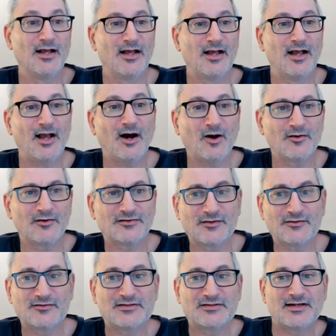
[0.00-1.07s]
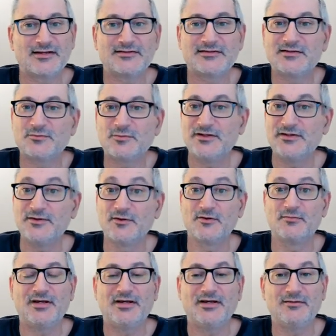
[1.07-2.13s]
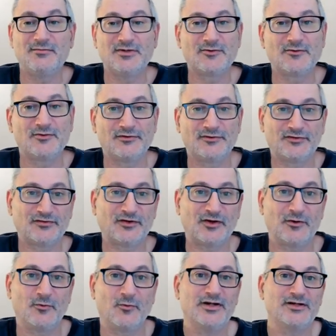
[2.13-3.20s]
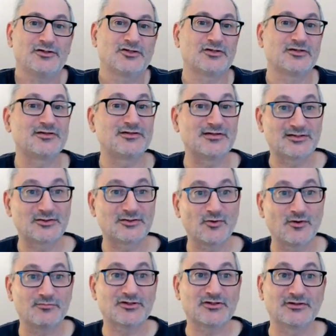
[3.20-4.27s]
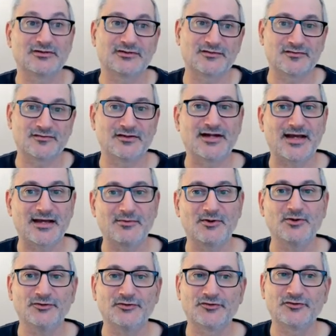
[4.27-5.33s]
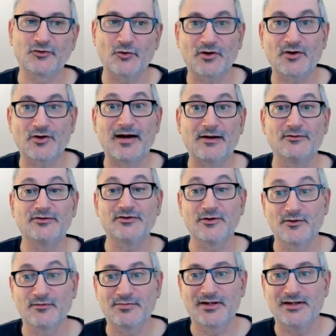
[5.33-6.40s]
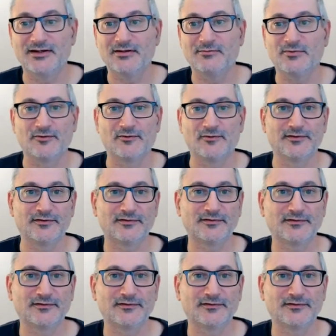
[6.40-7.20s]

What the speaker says: are associated with European immigrants. So which descriptions for the neighborhoods talk about European immigrants?